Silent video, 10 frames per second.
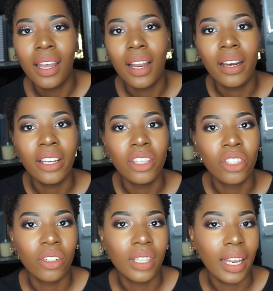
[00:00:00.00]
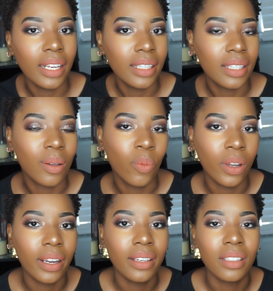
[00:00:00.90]
and I'll insert that in
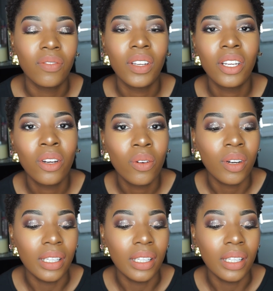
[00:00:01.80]
somewhere in this video,